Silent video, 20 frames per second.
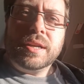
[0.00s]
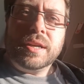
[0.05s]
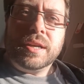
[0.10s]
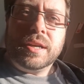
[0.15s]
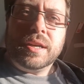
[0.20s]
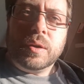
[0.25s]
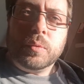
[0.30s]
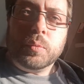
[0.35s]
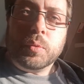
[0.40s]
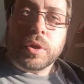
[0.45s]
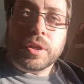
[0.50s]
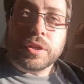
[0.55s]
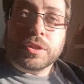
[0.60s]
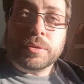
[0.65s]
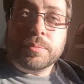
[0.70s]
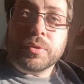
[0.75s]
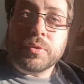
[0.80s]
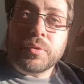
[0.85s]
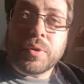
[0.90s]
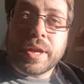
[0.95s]
on what I
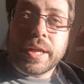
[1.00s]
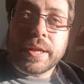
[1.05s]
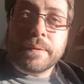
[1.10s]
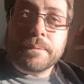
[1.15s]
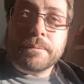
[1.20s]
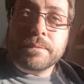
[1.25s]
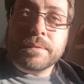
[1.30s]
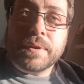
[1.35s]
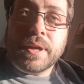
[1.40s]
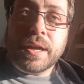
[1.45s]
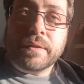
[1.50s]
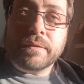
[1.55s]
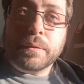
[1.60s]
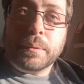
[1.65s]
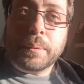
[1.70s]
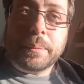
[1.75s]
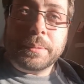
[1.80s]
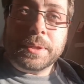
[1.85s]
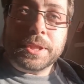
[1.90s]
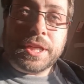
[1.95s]
should be running
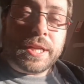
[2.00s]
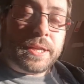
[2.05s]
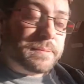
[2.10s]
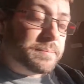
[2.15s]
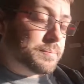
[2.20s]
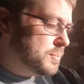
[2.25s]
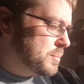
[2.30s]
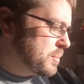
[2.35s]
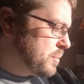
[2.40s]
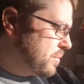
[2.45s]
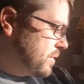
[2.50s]
for my machine.